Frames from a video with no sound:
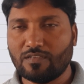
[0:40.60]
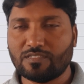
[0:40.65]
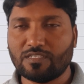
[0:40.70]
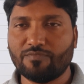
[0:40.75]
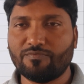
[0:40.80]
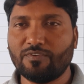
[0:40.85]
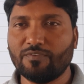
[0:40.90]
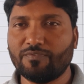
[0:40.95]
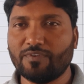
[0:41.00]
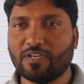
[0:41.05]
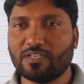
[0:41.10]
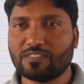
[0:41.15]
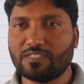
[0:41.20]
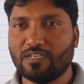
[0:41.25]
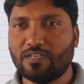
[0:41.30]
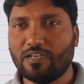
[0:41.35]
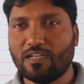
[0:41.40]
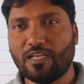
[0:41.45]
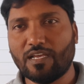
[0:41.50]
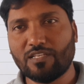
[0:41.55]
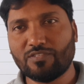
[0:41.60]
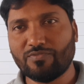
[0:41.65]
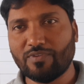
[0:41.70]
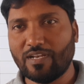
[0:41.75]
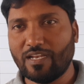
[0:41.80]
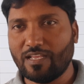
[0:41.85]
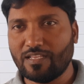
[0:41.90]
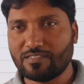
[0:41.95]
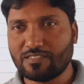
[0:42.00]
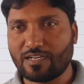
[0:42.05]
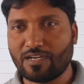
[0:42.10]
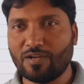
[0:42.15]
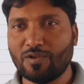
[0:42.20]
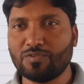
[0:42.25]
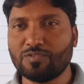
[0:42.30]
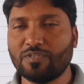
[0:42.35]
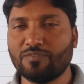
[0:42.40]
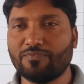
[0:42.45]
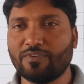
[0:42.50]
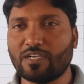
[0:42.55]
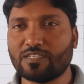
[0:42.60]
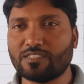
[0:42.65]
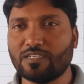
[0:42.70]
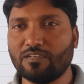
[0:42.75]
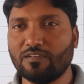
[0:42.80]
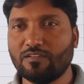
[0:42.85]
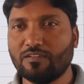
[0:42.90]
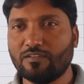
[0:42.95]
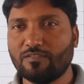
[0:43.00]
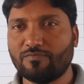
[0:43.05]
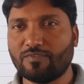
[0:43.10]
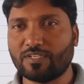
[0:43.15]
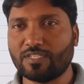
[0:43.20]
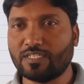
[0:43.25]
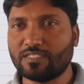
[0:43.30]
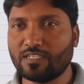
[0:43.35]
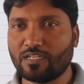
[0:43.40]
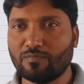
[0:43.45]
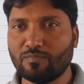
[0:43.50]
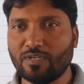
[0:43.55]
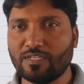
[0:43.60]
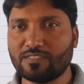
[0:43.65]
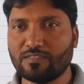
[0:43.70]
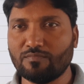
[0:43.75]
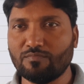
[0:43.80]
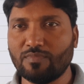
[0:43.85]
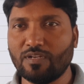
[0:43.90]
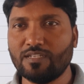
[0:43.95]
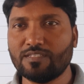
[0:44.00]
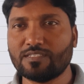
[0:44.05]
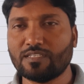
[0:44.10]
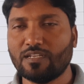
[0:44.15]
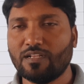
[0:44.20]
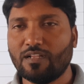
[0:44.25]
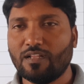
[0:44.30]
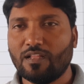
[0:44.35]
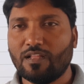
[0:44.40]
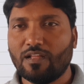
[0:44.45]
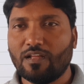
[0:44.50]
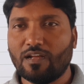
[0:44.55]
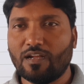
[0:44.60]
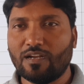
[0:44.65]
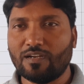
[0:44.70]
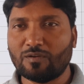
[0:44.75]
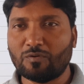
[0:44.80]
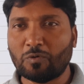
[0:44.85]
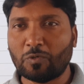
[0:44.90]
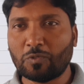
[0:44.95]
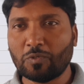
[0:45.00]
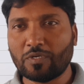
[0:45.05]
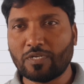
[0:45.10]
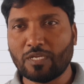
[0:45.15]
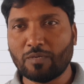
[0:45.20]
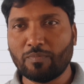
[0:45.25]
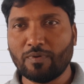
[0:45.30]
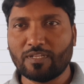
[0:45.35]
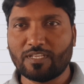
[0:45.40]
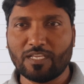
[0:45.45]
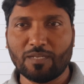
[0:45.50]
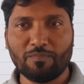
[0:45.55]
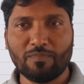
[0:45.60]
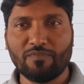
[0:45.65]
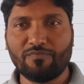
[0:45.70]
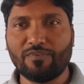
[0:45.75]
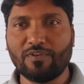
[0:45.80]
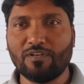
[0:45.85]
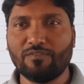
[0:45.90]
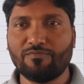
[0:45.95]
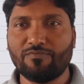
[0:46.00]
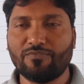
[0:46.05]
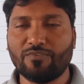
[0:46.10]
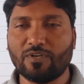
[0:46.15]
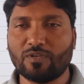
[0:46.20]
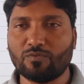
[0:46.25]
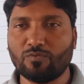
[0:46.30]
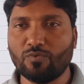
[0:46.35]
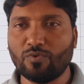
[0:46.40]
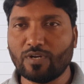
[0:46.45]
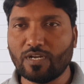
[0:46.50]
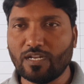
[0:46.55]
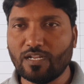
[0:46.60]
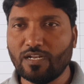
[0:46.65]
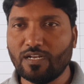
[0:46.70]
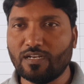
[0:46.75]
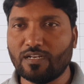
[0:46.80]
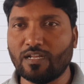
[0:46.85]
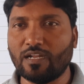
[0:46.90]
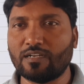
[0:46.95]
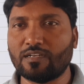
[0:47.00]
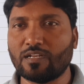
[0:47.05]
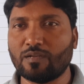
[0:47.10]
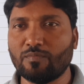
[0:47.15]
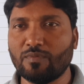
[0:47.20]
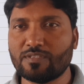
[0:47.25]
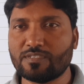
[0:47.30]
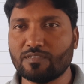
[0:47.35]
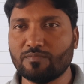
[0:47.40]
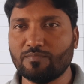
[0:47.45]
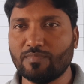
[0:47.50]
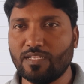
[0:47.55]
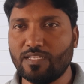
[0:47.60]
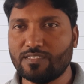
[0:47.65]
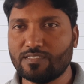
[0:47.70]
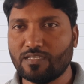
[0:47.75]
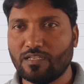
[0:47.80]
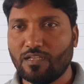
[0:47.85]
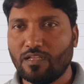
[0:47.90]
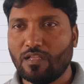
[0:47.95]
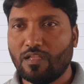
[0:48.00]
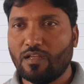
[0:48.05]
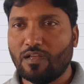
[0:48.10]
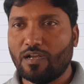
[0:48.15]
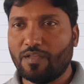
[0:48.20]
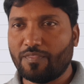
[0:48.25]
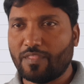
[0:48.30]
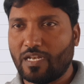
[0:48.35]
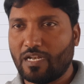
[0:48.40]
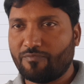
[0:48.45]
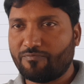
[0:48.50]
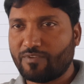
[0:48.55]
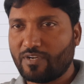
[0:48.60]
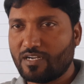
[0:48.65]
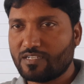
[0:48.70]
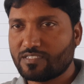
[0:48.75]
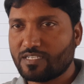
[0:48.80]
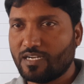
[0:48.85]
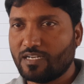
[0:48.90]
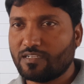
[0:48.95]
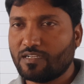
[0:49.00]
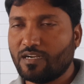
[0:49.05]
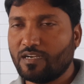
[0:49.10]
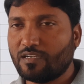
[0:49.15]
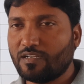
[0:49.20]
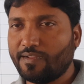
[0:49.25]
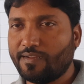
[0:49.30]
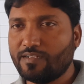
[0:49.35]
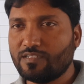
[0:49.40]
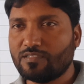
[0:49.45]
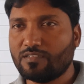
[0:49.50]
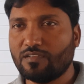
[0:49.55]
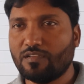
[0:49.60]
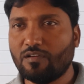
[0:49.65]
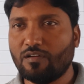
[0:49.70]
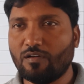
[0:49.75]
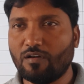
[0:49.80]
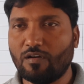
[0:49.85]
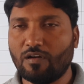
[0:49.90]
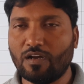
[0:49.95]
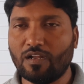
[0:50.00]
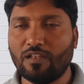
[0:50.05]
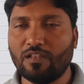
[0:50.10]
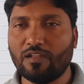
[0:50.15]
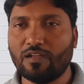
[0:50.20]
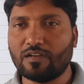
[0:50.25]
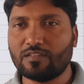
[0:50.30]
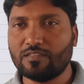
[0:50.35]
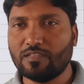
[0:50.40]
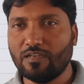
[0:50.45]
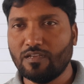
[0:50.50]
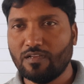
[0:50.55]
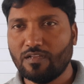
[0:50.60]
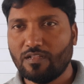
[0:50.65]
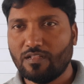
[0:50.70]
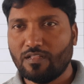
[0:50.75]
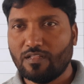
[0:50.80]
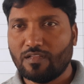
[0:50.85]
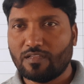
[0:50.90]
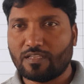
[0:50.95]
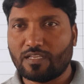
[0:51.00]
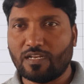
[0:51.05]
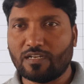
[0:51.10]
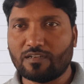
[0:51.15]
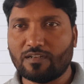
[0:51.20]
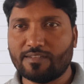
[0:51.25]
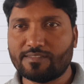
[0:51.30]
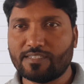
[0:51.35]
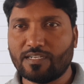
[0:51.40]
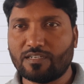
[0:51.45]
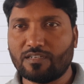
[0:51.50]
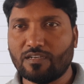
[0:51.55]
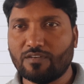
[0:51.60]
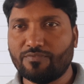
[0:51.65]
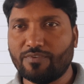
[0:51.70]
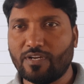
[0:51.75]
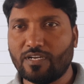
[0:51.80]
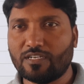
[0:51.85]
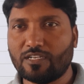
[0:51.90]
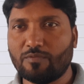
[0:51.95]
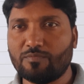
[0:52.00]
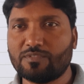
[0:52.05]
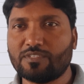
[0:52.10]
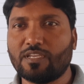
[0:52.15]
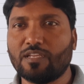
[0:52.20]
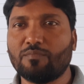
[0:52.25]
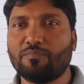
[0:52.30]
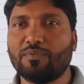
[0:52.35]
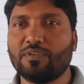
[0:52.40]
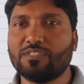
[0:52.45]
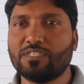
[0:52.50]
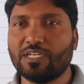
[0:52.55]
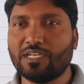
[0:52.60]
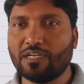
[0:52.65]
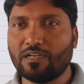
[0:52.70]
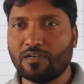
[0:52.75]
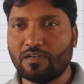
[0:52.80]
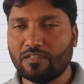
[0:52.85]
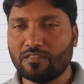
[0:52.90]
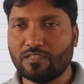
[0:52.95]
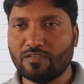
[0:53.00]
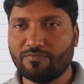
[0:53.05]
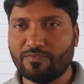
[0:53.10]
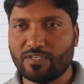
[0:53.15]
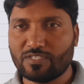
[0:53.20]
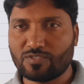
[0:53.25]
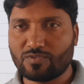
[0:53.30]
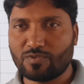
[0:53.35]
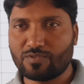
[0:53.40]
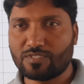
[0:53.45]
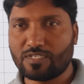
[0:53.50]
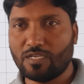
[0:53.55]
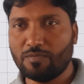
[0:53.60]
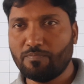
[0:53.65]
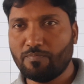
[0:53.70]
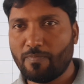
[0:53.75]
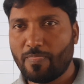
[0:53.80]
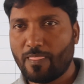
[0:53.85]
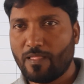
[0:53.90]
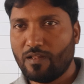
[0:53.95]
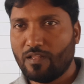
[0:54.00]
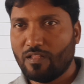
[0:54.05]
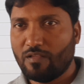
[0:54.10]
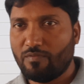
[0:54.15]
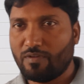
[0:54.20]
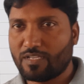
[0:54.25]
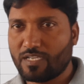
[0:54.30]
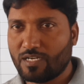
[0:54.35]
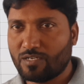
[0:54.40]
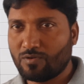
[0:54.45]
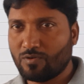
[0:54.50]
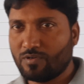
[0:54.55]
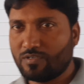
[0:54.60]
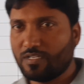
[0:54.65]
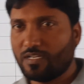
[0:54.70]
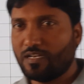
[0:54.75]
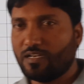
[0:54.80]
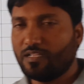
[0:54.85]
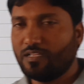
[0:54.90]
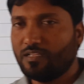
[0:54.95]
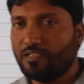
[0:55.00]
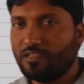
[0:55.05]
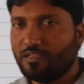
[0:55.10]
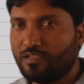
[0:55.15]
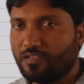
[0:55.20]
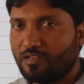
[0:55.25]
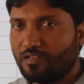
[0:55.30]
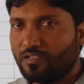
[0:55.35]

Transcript: shift function as well as reduced function for the terminal symbols, and go to table can be filled for only non-terminal symbols. On the left hand side contains all are the canonical set of items can be generated in the first step. Totally